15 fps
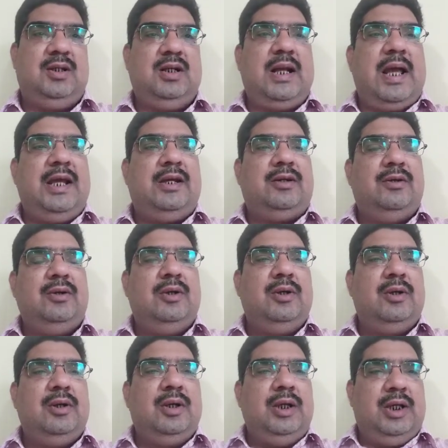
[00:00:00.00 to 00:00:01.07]
Like
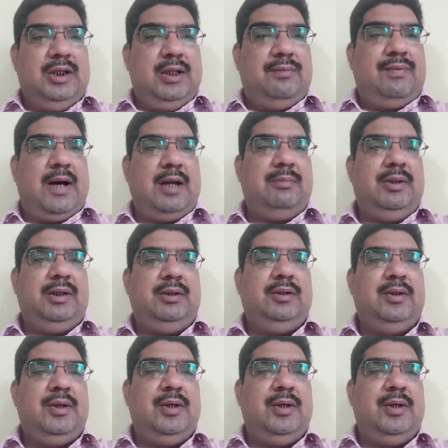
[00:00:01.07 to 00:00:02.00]
in the farming,